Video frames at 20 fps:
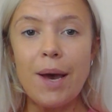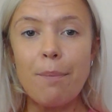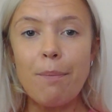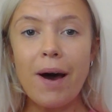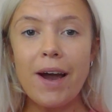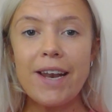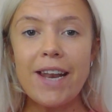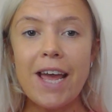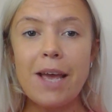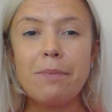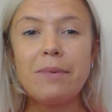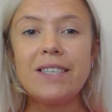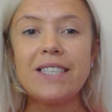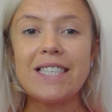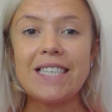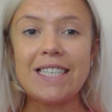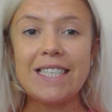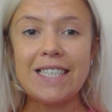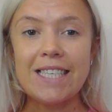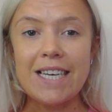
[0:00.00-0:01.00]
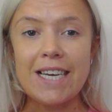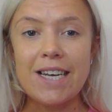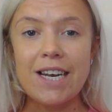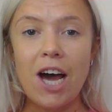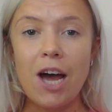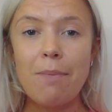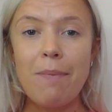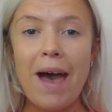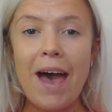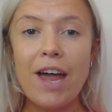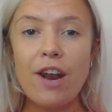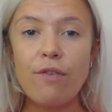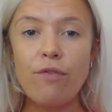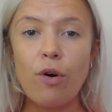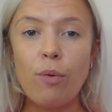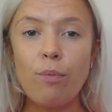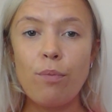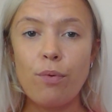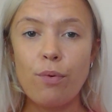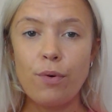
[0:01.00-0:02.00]
My name is Izzy and I'm Head of
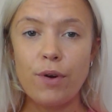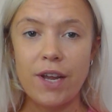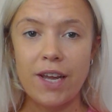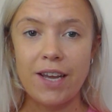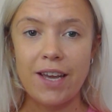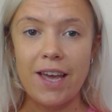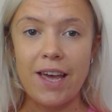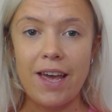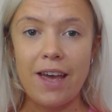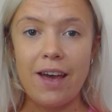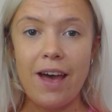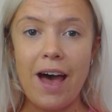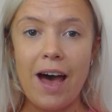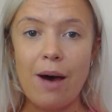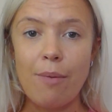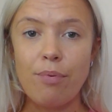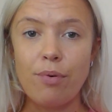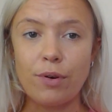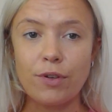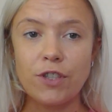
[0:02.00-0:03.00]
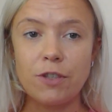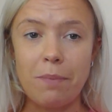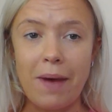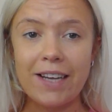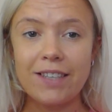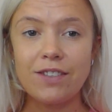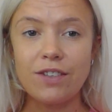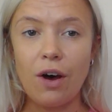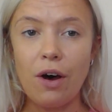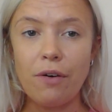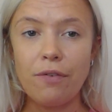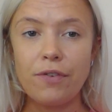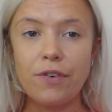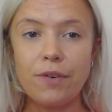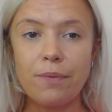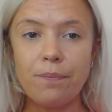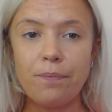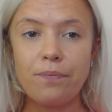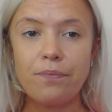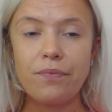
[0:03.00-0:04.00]
Onboarding here at
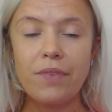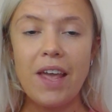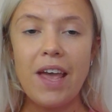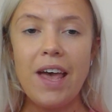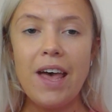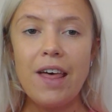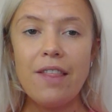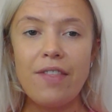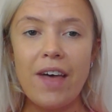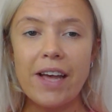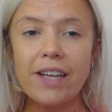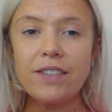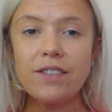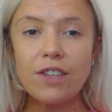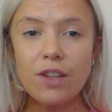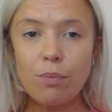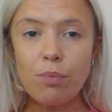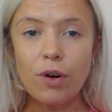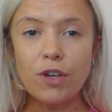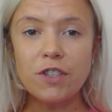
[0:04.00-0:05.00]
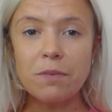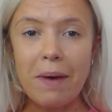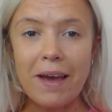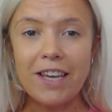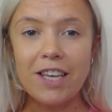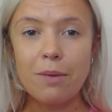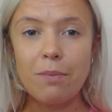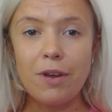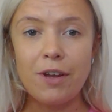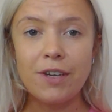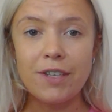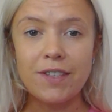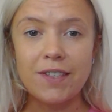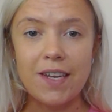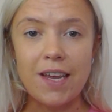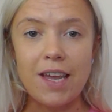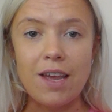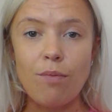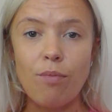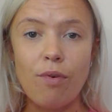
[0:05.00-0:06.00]
ProspectSoft. Thanks to the Prospect
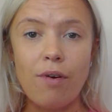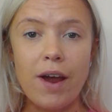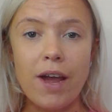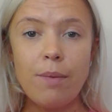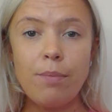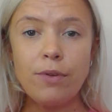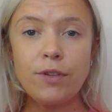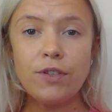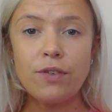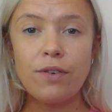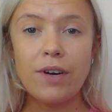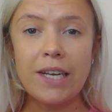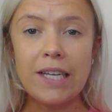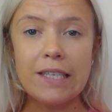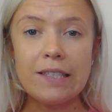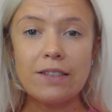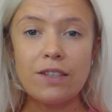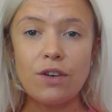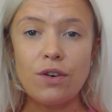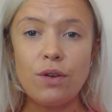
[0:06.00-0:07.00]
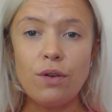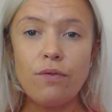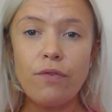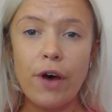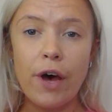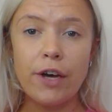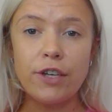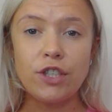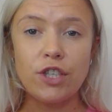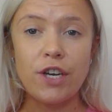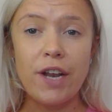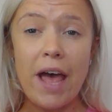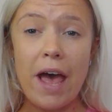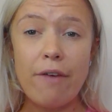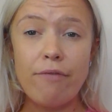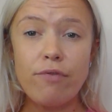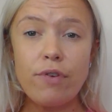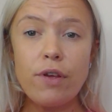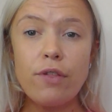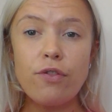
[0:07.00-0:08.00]
community, we're able to release a new version
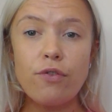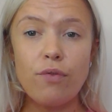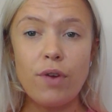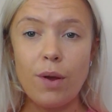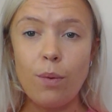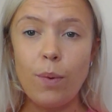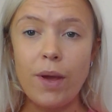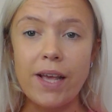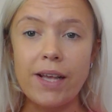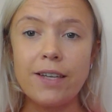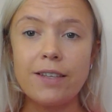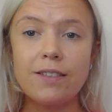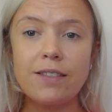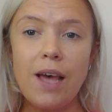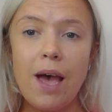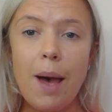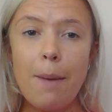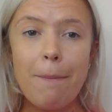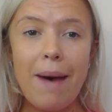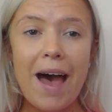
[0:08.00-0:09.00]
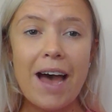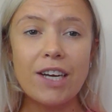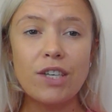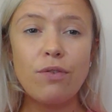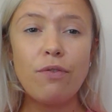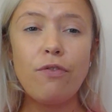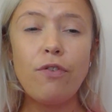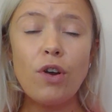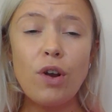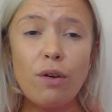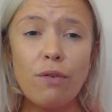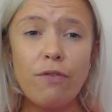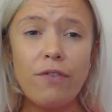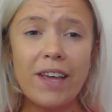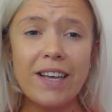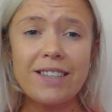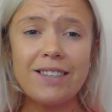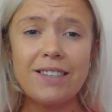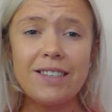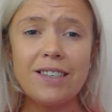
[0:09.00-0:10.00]
every 3 weeks, packed full of
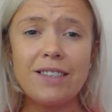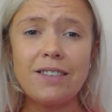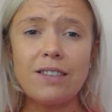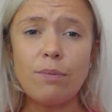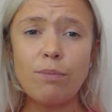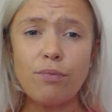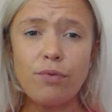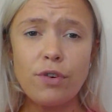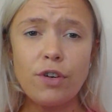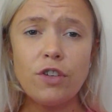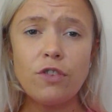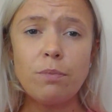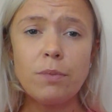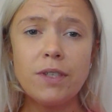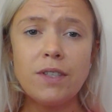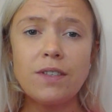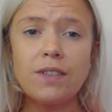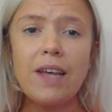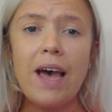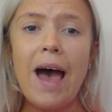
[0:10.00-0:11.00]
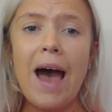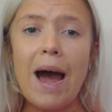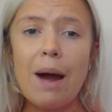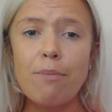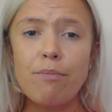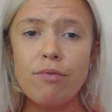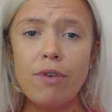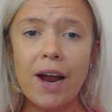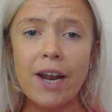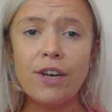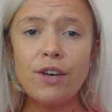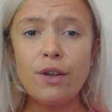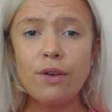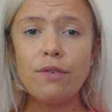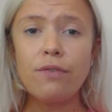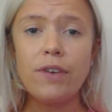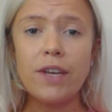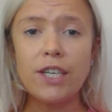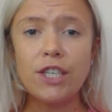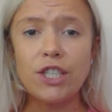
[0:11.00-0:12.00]
fixes, improvements and brand
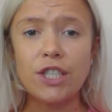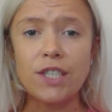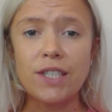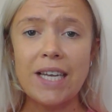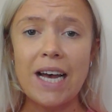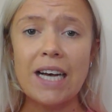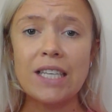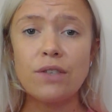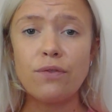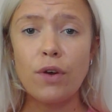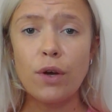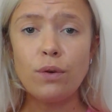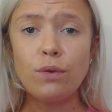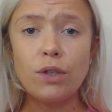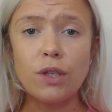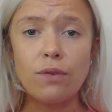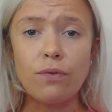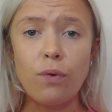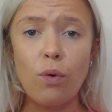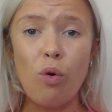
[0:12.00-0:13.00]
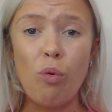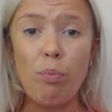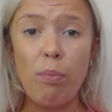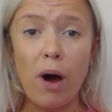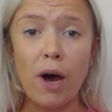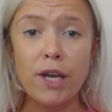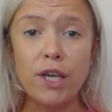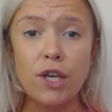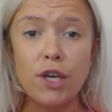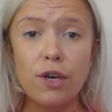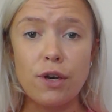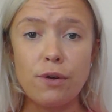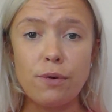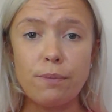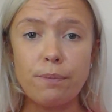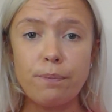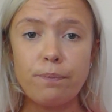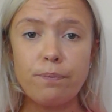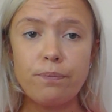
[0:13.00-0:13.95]
new features as voted for by you.